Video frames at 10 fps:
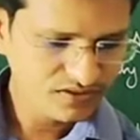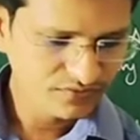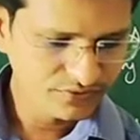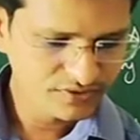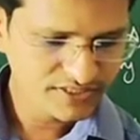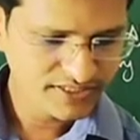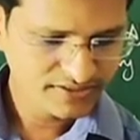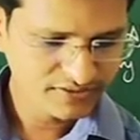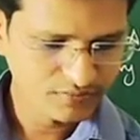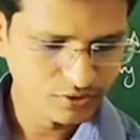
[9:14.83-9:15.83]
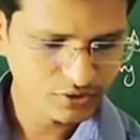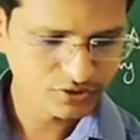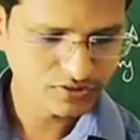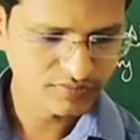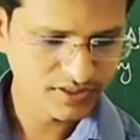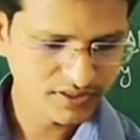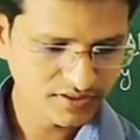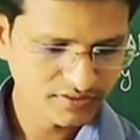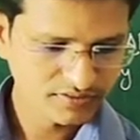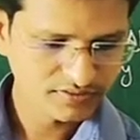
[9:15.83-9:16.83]
if you see the motion of the
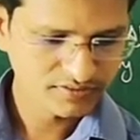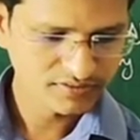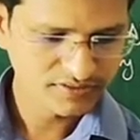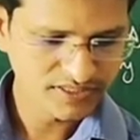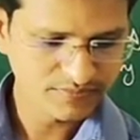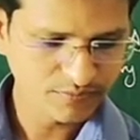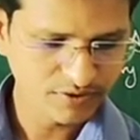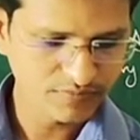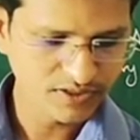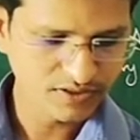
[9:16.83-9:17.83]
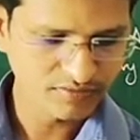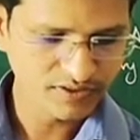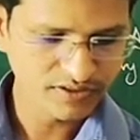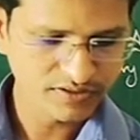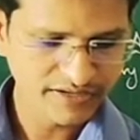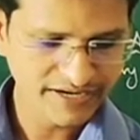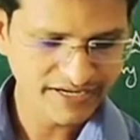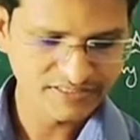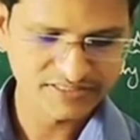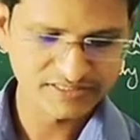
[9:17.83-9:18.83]
tip of our
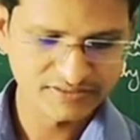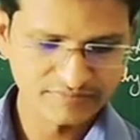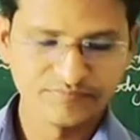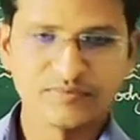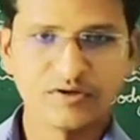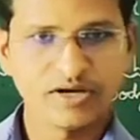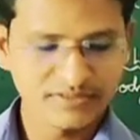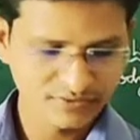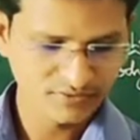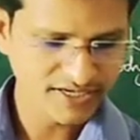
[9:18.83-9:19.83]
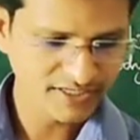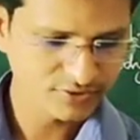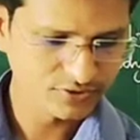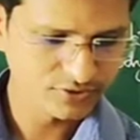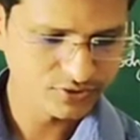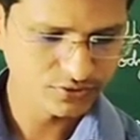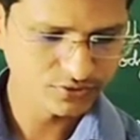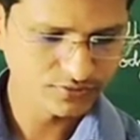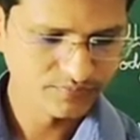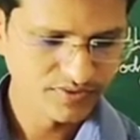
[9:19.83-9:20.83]
hands, okay, so that is
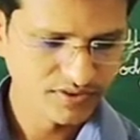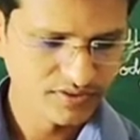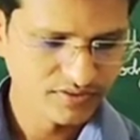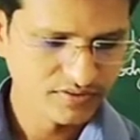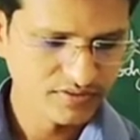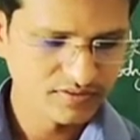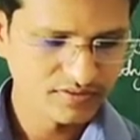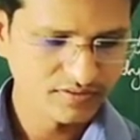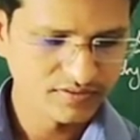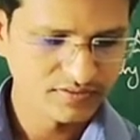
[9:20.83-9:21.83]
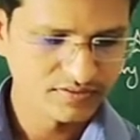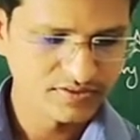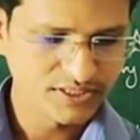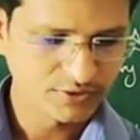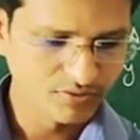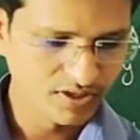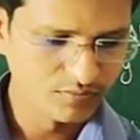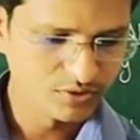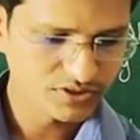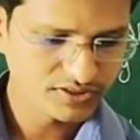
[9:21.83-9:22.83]
also circular
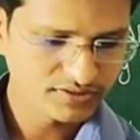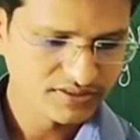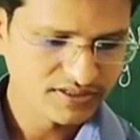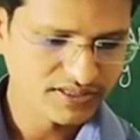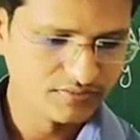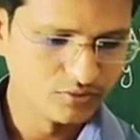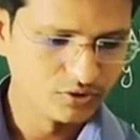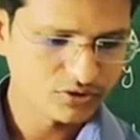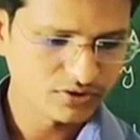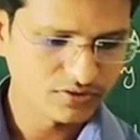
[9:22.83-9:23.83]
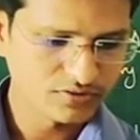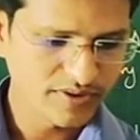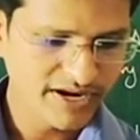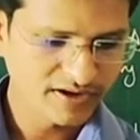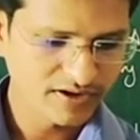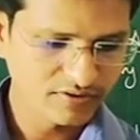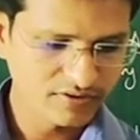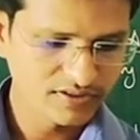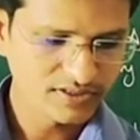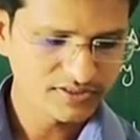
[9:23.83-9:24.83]
motion, and the motion of the biker
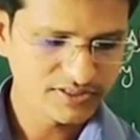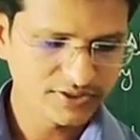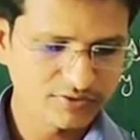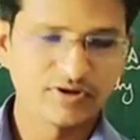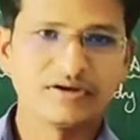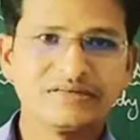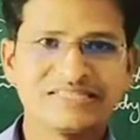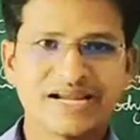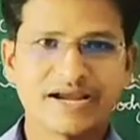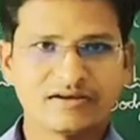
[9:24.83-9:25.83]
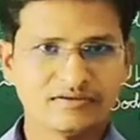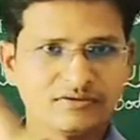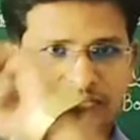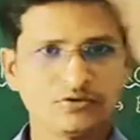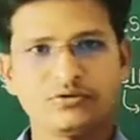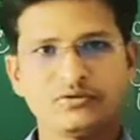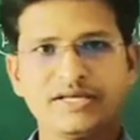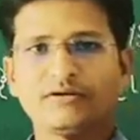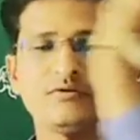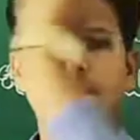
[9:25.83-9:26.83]
on the circular track. So
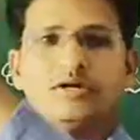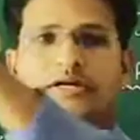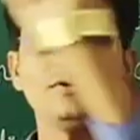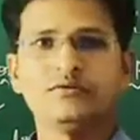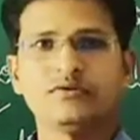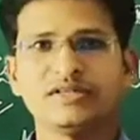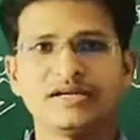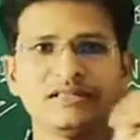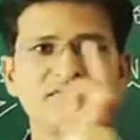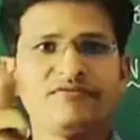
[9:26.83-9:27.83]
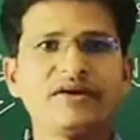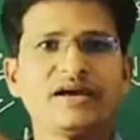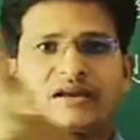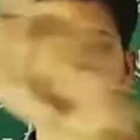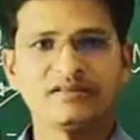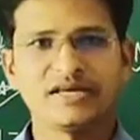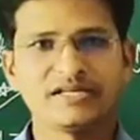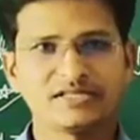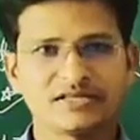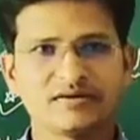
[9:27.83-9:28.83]
that only you know that in the fair there
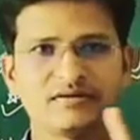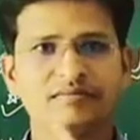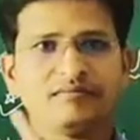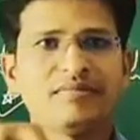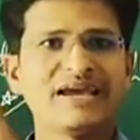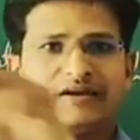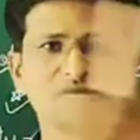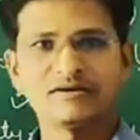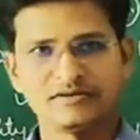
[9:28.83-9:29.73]
is a bike.